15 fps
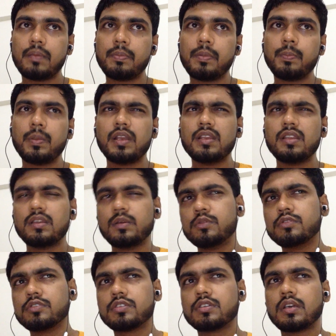People
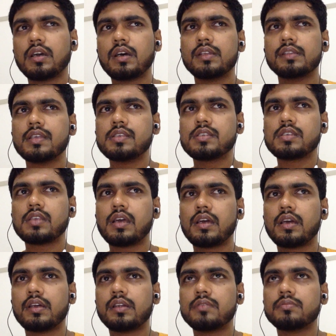used this
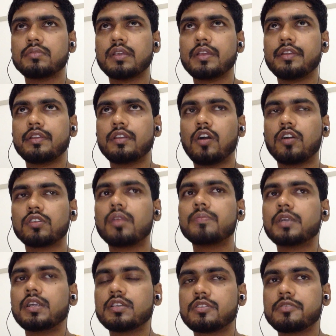log
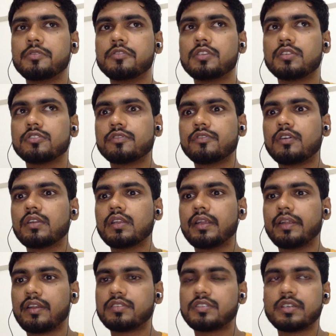normal distributions for
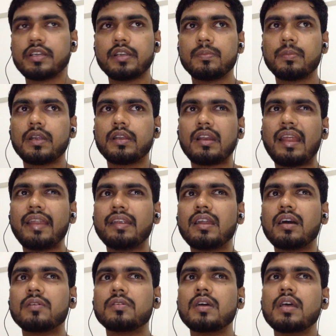interest rate, but right
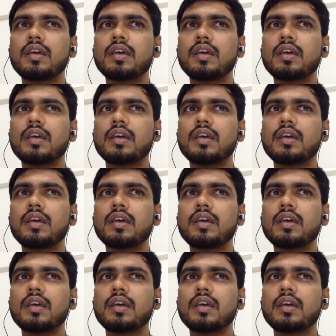now